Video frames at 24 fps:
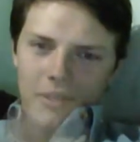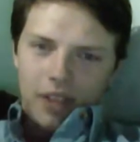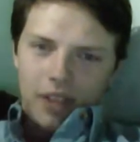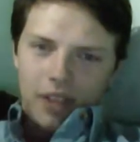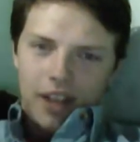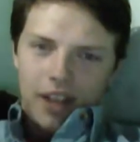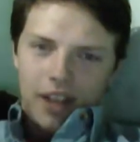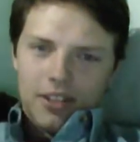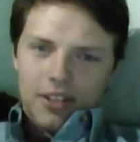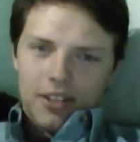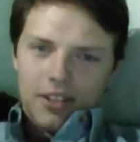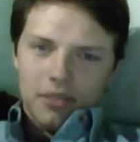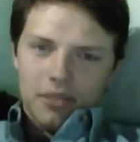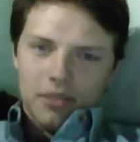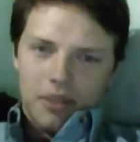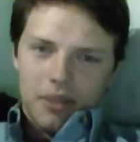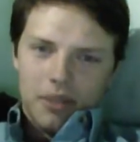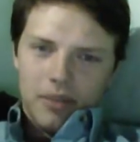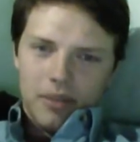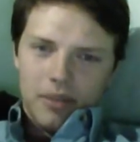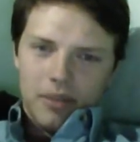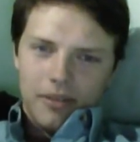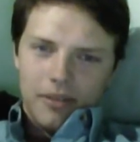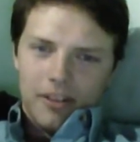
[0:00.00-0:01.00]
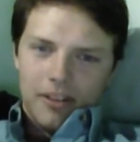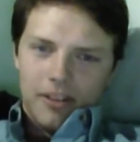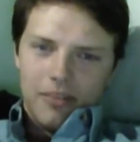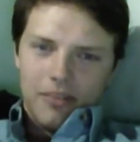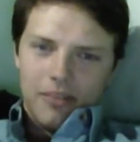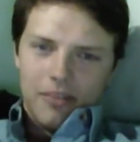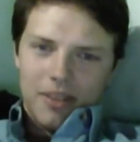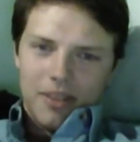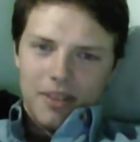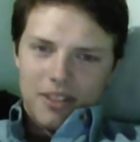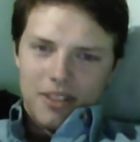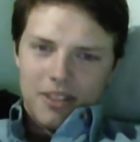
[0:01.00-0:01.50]
actually been about 5
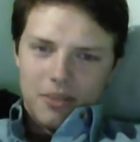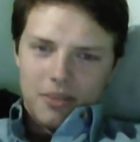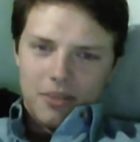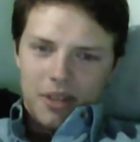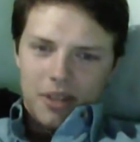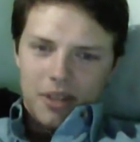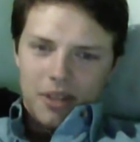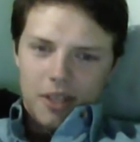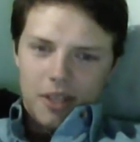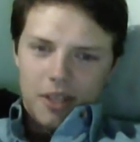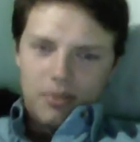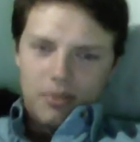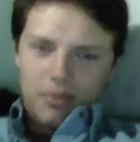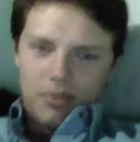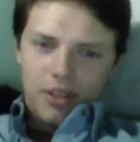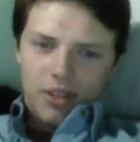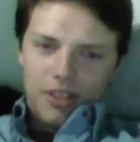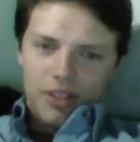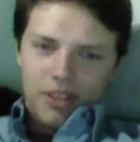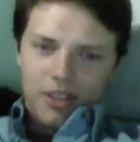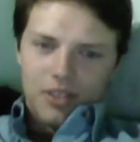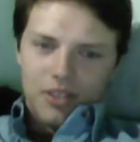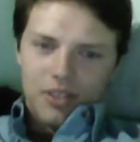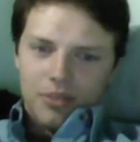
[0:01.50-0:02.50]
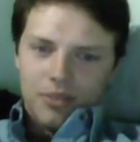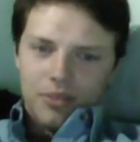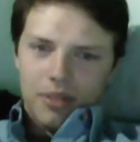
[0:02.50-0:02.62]
minutes since my last blog entry,